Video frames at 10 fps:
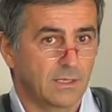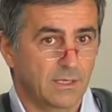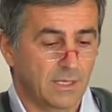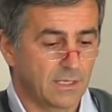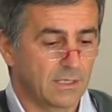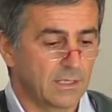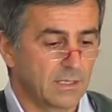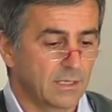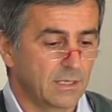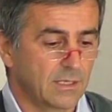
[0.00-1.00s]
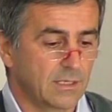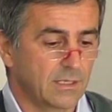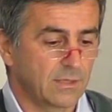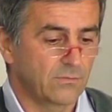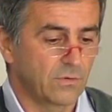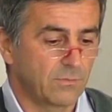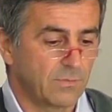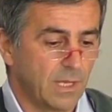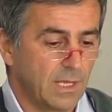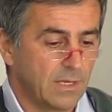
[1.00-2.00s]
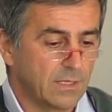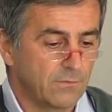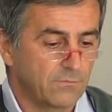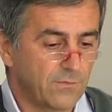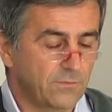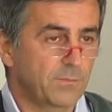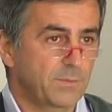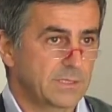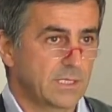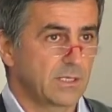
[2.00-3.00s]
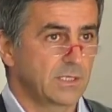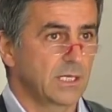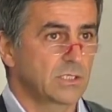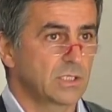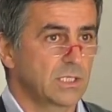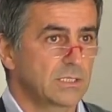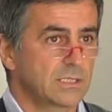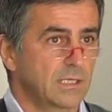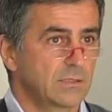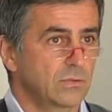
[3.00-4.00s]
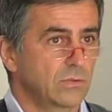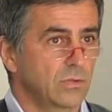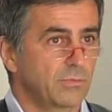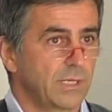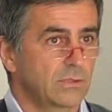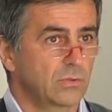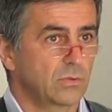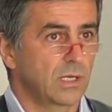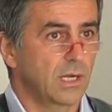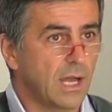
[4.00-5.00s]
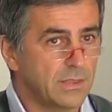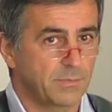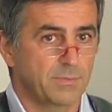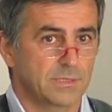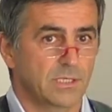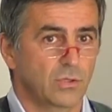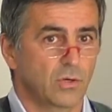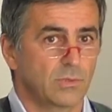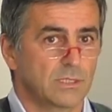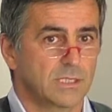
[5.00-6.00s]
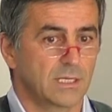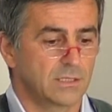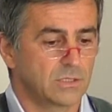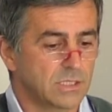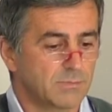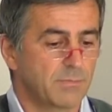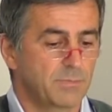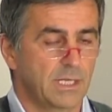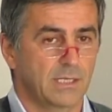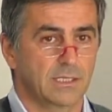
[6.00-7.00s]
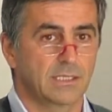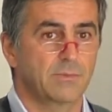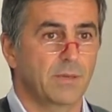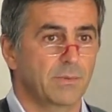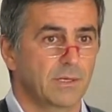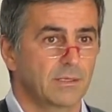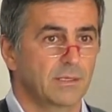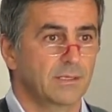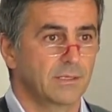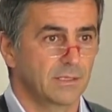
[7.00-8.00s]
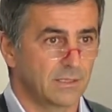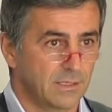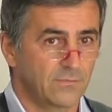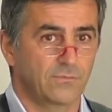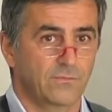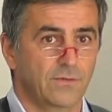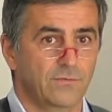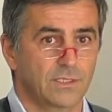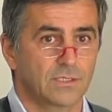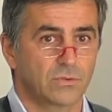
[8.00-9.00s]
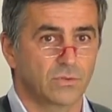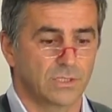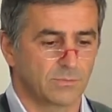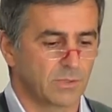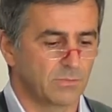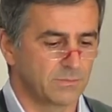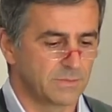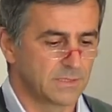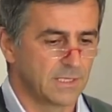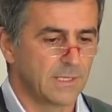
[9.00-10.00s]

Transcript: And from 50% reduction in sight, you go back to 100% normal sight, just by peeling that membrane, if it is causing problems.